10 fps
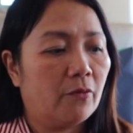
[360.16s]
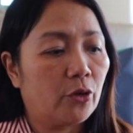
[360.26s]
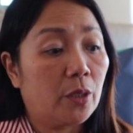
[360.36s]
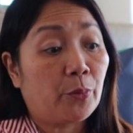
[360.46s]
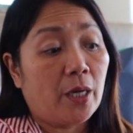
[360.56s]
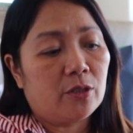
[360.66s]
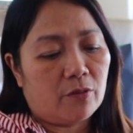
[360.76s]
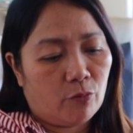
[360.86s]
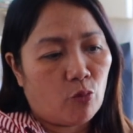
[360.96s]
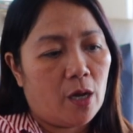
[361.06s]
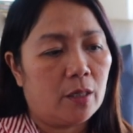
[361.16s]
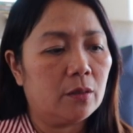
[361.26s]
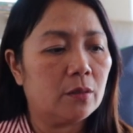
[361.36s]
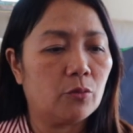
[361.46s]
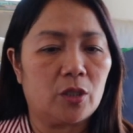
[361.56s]
For the price of
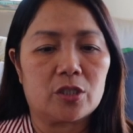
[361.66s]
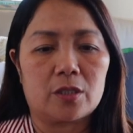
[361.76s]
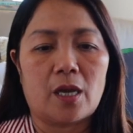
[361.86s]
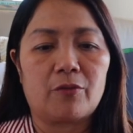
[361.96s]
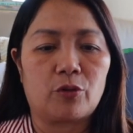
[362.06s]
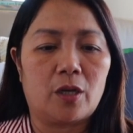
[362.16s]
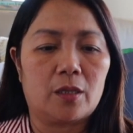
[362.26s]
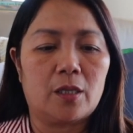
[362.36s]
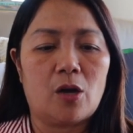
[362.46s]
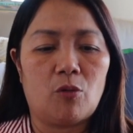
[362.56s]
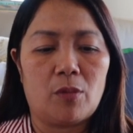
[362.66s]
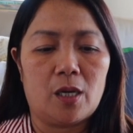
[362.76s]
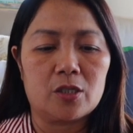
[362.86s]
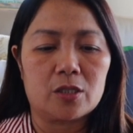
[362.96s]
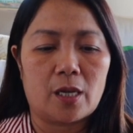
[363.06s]
one, which I forgot na how
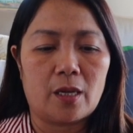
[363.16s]
much, I